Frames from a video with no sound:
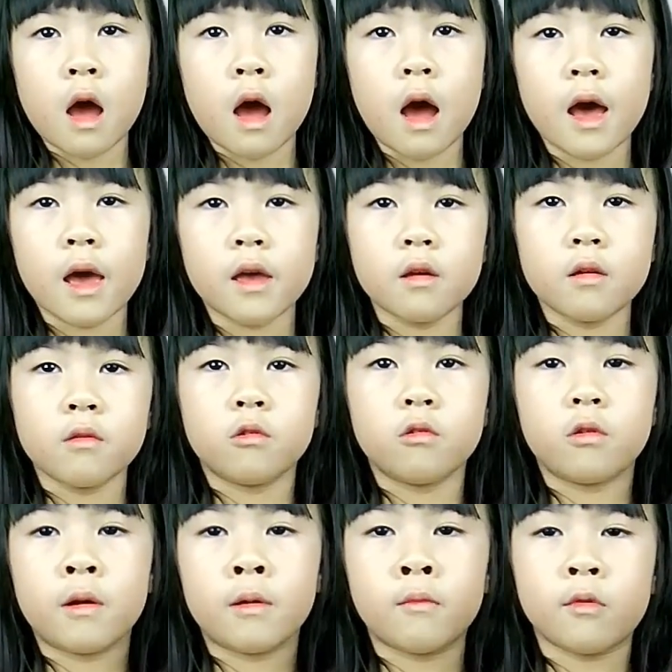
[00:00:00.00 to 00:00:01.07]
I
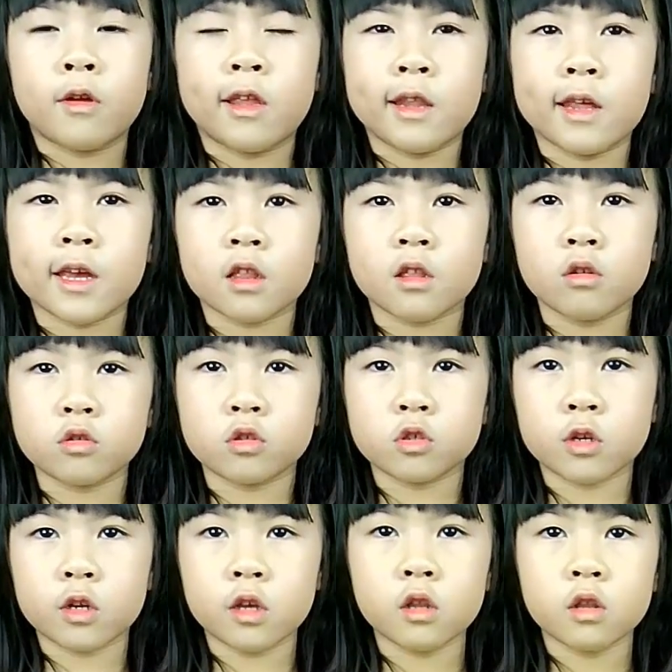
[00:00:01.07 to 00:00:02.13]
am willing to
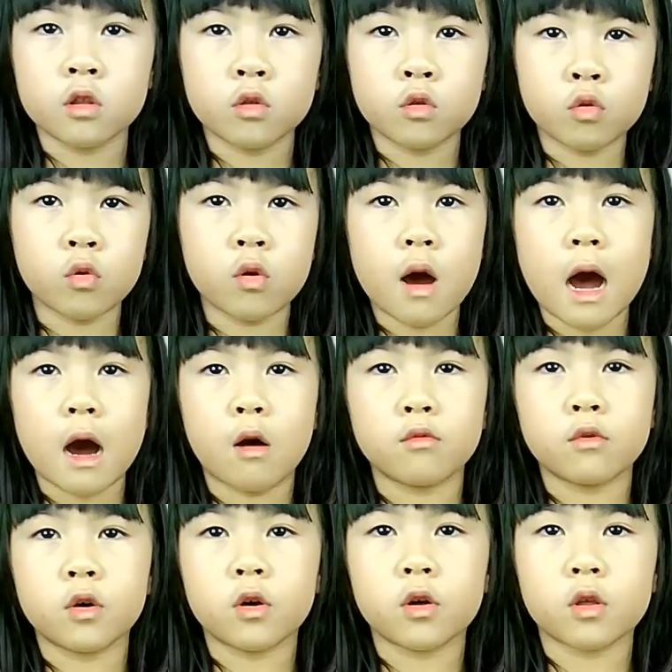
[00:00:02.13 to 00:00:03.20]
train 2
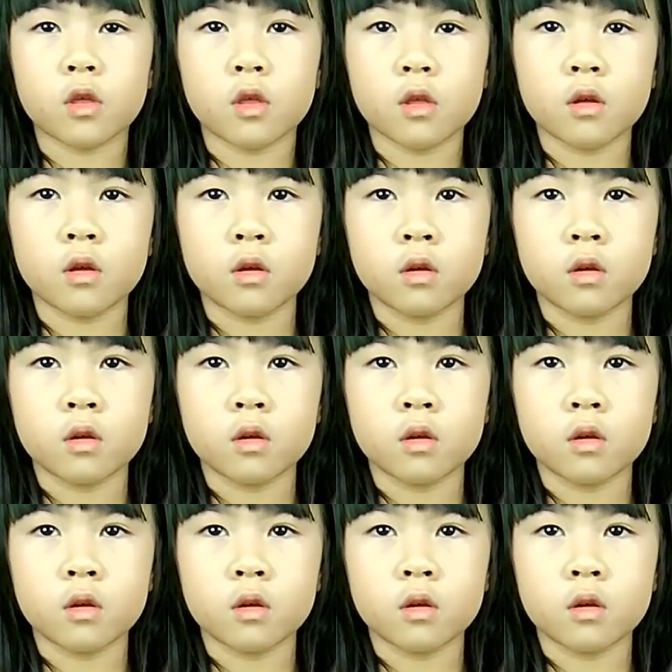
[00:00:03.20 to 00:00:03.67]
hours.